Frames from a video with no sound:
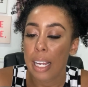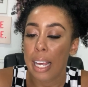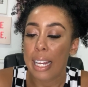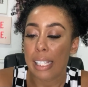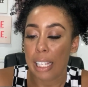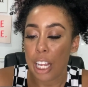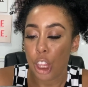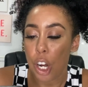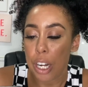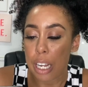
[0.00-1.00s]
in his late
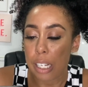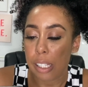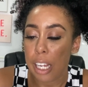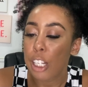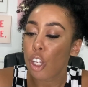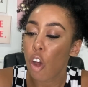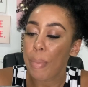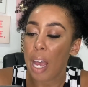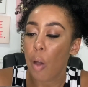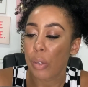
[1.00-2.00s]
30s. He told
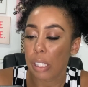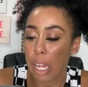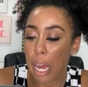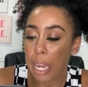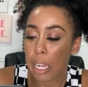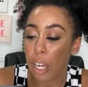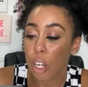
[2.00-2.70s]
me I was lying,